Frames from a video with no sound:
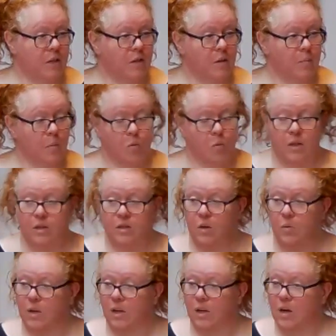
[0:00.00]
Sunday morning,
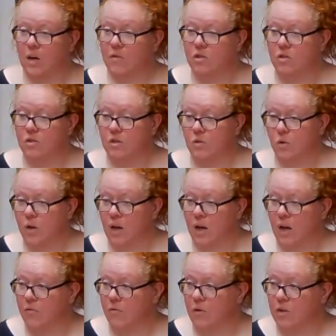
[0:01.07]
so we encourage you to look
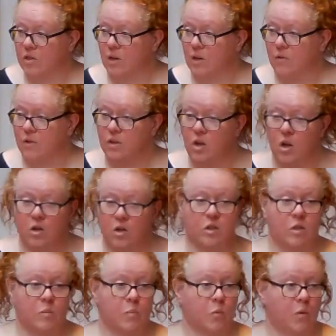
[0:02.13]
out for each other,
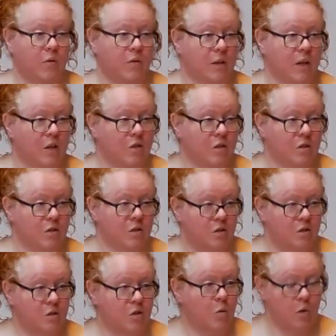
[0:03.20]
nurture supportive connections,
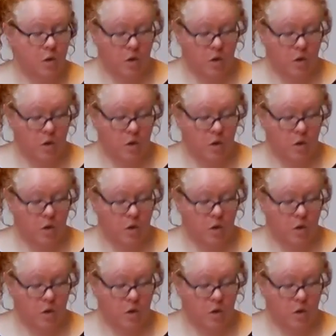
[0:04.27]
and do